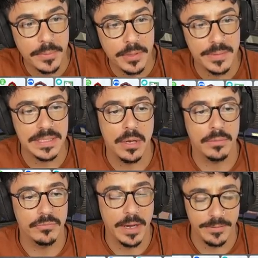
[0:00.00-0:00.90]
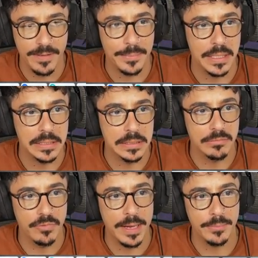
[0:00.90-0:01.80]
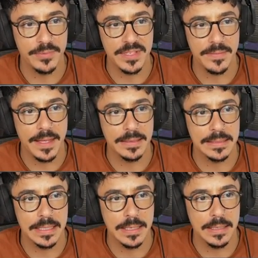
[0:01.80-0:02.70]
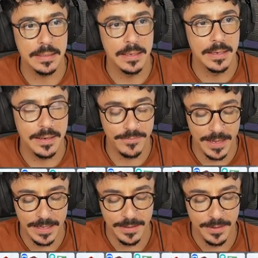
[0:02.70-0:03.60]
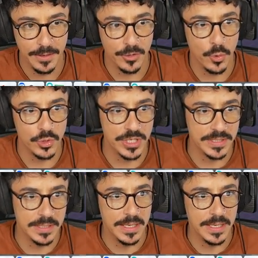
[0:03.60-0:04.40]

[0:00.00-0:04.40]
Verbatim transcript: No, it's not. Right. Fabulous. Right. We've done that. Stunning. Lovely. Gorgeous.